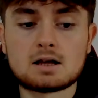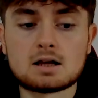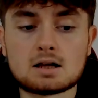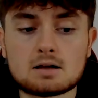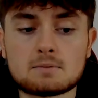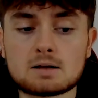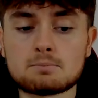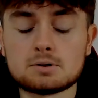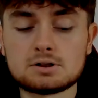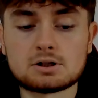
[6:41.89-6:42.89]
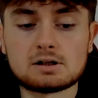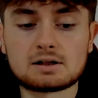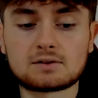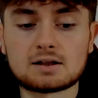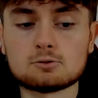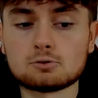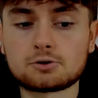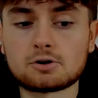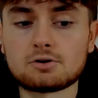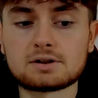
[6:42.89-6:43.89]
But you know, like I say,
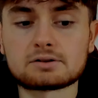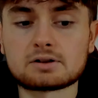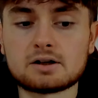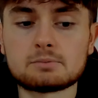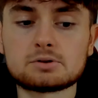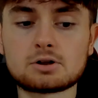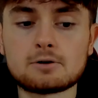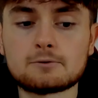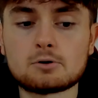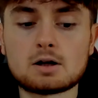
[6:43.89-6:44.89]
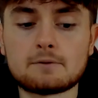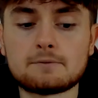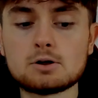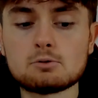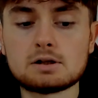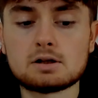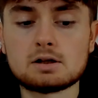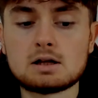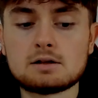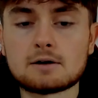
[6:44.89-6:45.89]
also on this card, I'm going to go through a few of
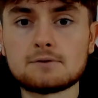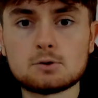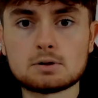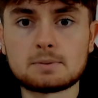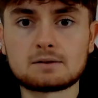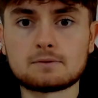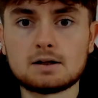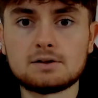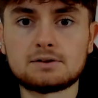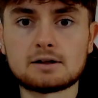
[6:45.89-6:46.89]
the big fights.